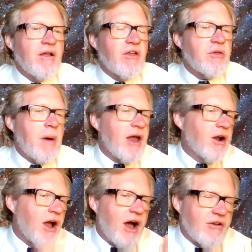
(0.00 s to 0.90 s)
the
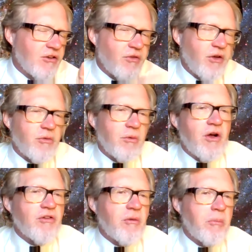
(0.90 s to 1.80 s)
spider god, just for those who
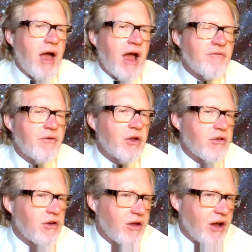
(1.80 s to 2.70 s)
know, is a
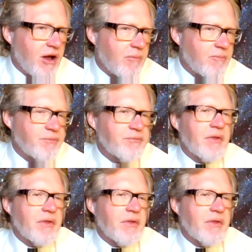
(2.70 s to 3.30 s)
Blackfoot um,